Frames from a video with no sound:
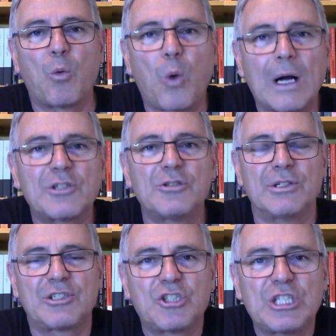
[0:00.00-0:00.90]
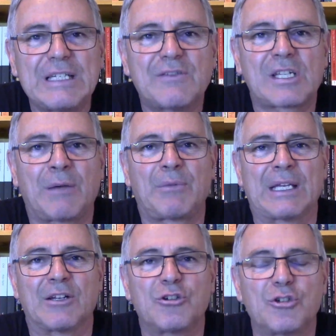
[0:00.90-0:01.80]
want to achieve
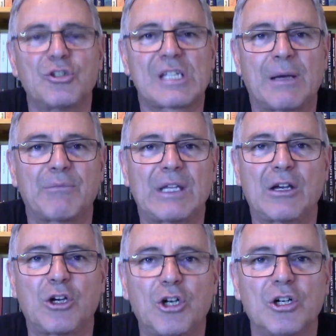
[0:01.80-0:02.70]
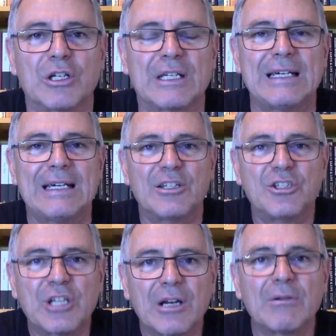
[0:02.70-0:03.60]
something and do something good,
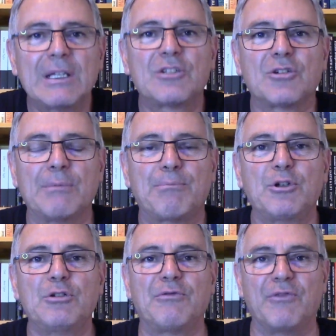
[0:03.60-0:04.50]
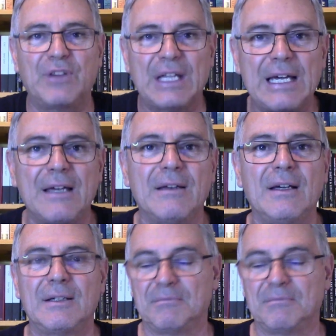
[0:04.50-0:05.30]
generally to improve their